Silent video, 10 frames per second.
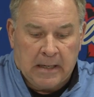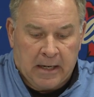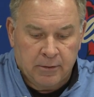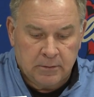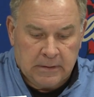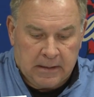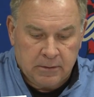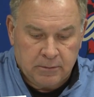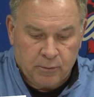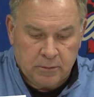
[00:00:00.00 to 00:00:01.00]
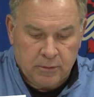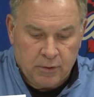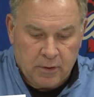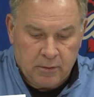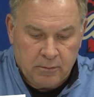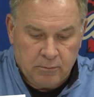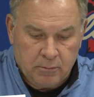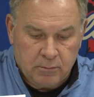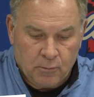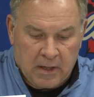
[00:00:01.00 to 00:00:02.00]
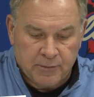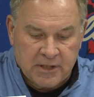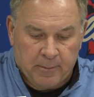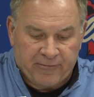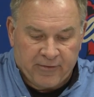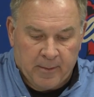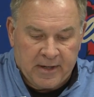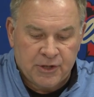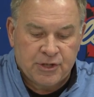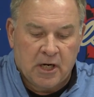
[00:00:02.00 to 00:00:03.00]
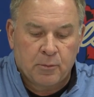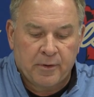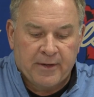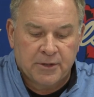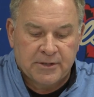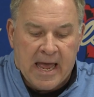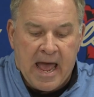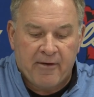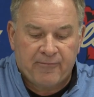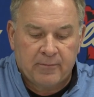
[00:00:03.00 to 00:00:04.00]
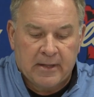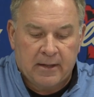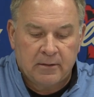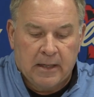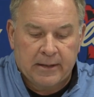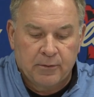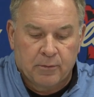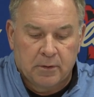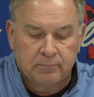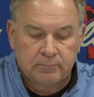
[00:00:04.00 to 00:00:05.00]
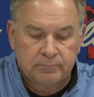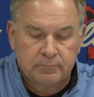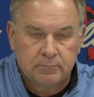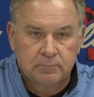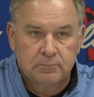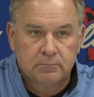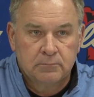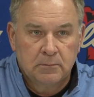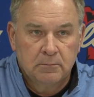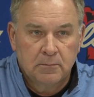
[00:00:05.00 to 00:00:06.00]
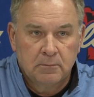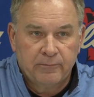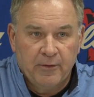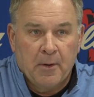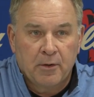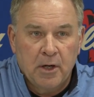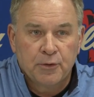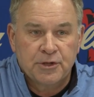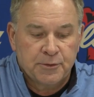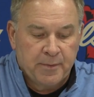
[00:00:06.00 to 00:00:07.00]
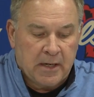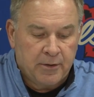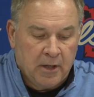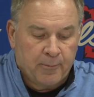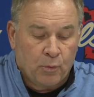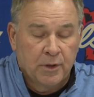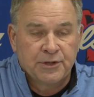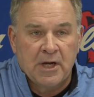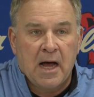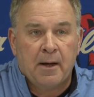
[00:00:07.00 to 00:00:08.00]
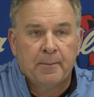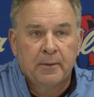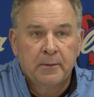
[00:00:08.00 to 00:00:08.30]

I was coming from, and I shared with our staff that, like, you were football coaches, but our number one job